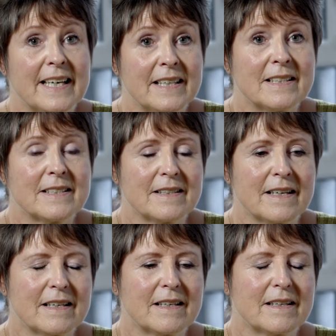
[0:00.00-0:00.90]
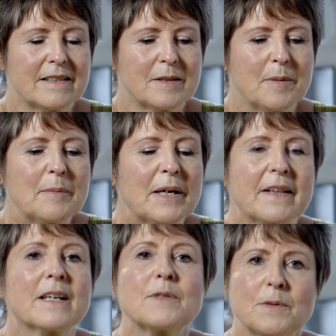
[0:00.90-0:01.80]
heard, and to my
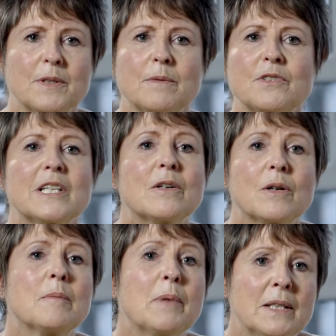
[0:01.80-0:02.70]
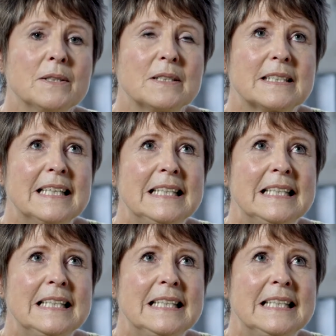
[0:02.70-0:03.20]
mind that was what it was really all about.